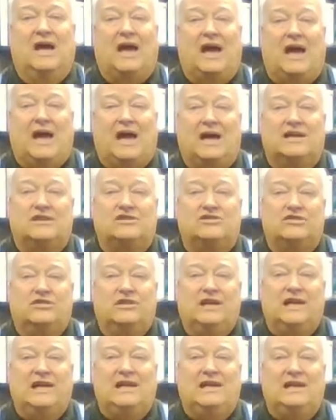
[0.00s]

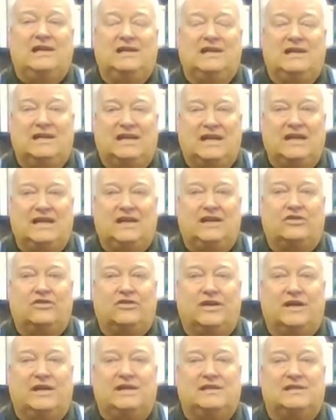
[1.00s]
actually
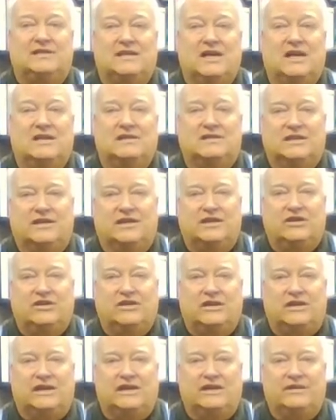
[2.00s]
decrease
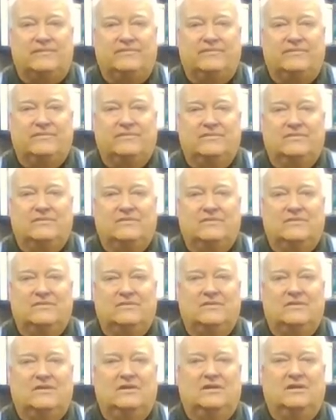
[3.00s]
security.
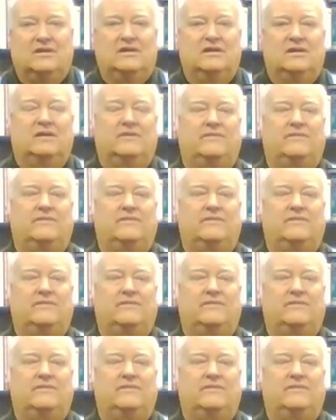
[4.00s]
For